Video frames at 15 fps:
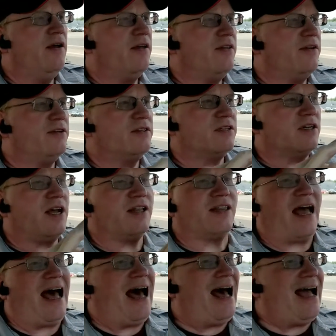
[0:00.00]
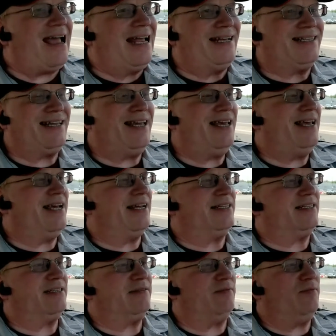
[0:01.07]
Those got the highest
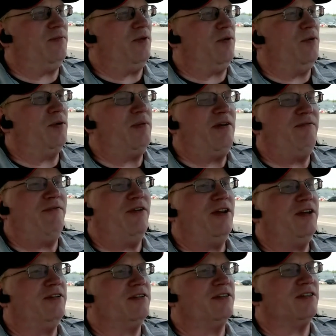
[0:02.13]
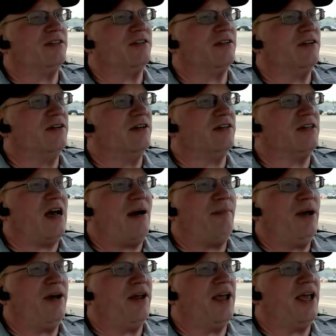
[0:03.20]
hits. One of my videos is gonna top
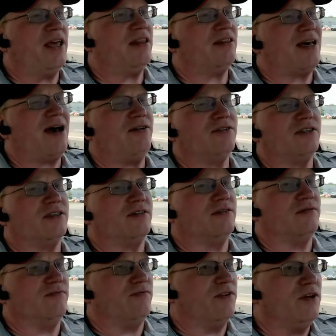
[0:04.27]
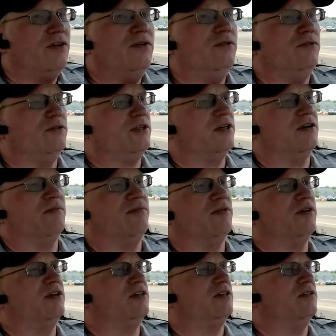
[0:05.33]
out at 8,000 views here
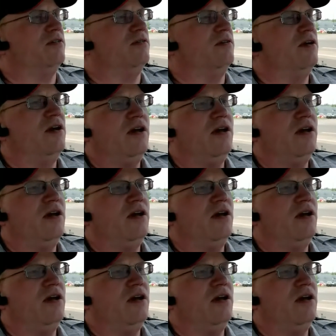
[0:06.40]
pretty soon.